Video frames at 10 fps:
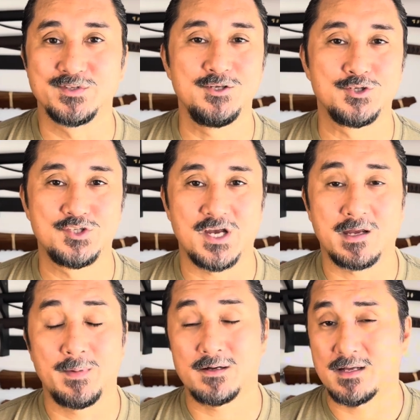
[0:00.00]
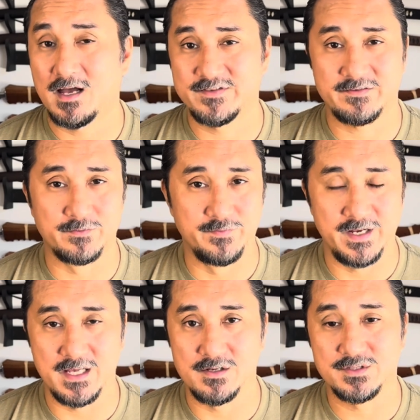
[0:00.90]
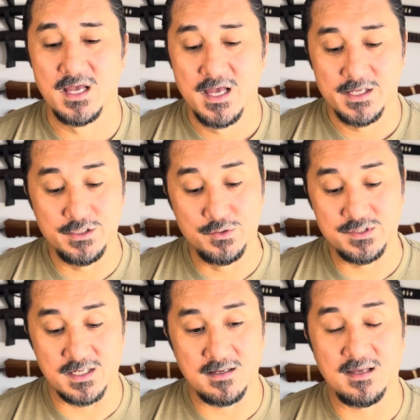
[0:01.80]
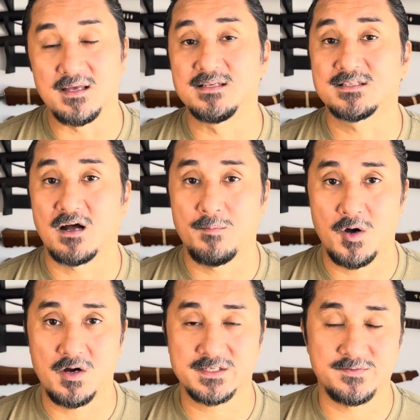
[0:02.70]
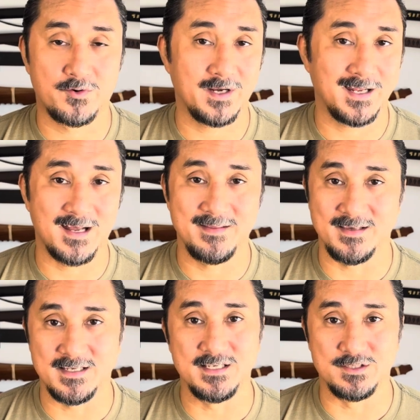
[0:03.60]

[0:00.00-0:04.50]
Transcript: You should check him out. I have several videos using his tomahawks for it, and I think he's